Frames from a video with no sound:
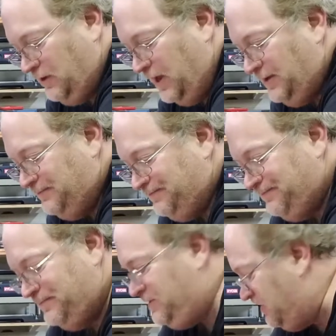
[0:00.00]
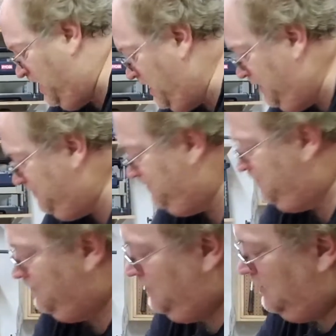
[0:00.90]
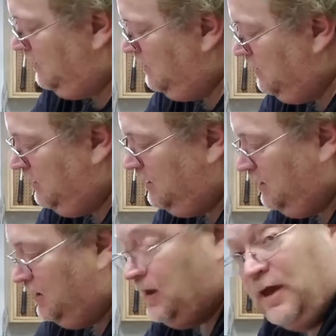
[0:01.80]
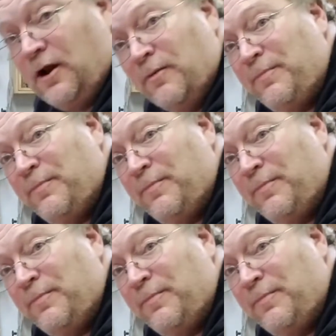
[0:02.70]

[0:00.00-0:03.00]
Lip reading: Okay, today in our